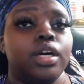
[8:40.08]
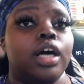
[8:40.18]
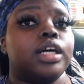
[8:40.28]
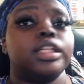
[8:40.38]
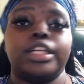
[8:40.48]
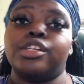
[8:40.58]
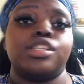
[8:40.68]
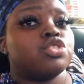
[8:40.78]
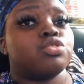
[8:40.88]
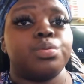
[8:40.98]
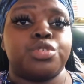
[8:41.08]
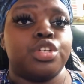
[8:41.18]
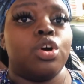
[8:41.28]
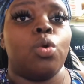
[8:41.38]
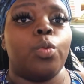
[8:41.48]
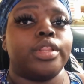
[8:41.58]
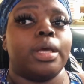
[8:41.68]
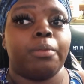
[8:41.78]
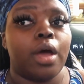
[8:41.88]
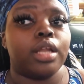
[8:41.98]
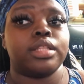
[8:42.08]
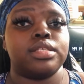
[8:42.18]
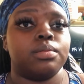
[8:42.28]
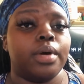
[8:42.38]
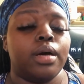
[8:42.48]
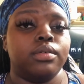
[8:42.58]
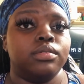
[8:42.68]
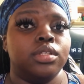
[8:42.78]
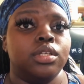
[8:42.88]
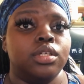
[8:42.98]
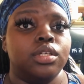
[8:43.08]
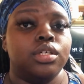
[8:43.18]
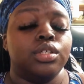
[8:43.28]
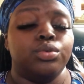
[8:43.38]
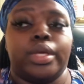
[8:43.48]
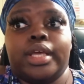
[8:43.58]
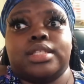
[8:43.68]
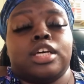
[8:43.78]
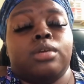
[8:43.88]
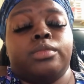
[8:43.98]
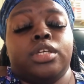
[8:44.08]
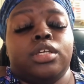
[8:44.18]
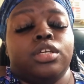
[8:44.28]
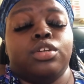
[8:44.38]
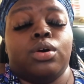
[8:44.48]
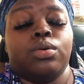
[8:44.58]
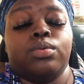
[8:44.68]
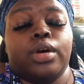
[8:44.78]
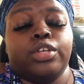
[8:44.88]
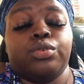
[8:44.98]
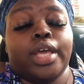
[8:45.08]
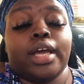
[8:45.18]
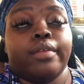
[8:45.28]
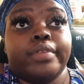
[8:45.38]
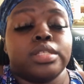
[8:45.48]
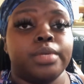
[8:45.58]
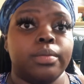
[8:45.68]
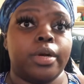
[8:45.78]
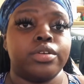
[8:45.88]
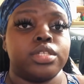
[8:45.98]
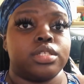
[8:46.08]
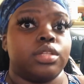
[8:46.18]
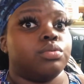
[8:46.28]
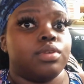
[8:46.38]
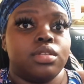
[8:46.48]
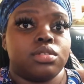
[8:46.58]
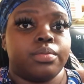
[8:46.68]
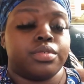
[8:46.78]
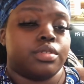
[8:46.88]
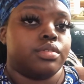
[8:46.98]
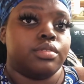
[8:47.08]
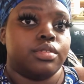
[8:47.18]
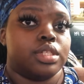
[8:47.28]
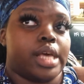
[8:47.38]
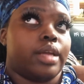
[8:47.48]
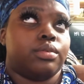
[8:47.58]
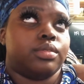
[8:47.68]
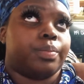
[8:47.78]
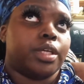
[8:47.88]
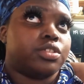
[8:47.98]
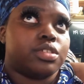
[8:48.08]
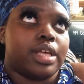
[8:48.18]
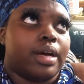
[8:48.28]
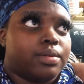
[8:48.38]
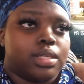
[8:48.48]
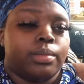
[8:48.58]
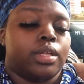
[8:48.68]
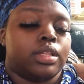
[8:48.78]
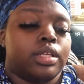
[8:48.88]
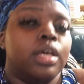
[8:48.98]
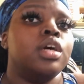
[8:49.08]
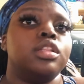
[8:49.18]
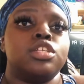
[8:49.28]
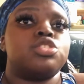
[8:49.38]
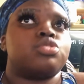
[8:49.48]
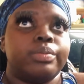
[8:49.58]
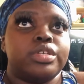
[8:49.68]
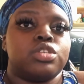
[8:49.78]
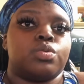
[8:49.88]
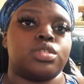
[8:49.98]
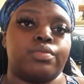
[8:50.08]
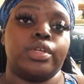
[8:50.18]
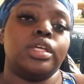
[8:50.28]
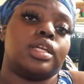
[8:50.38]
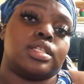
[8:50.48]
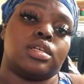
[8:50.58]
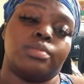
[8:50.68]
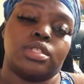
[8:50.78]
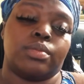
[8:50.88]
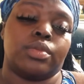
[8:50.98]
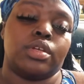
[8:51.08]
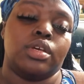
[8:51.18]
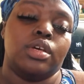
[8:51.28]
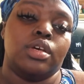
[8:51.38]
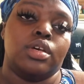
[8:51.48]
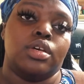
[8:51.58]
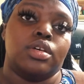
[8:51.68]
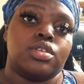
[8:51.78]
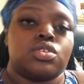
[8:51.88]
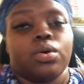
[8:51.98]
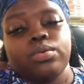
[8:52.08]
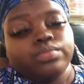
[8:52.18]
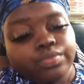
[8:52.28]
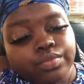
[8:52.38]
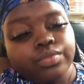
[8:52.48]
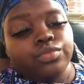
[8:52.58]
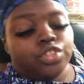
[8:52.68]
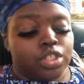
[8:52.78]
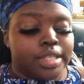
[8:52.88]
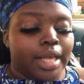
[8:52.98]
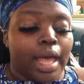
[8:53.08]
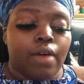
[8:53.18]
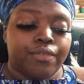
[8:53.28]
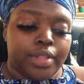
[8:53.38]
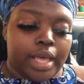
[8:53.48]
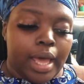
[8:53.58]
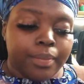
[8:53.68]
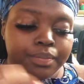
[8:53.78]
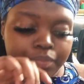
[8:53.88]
a clear description on what that product is about? You can't tell me, you can't convince me to purchase it through the description. The title, the pictures, they ain't gonna tell me nothing. The description is what's really gonna tell me something. So just look out for that,